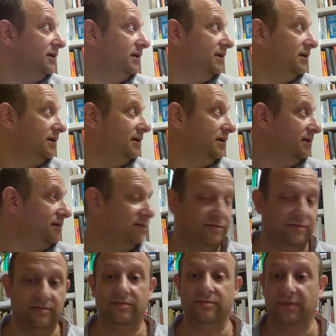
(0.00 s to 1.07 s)
Oh, hello,
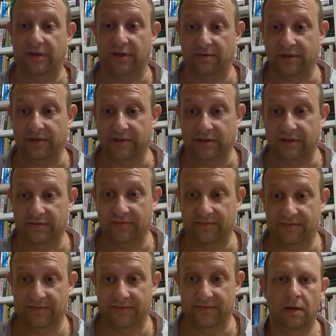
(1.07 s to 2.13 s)
1 second.
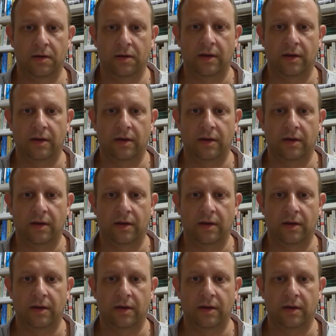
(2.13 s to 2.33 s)
Sorry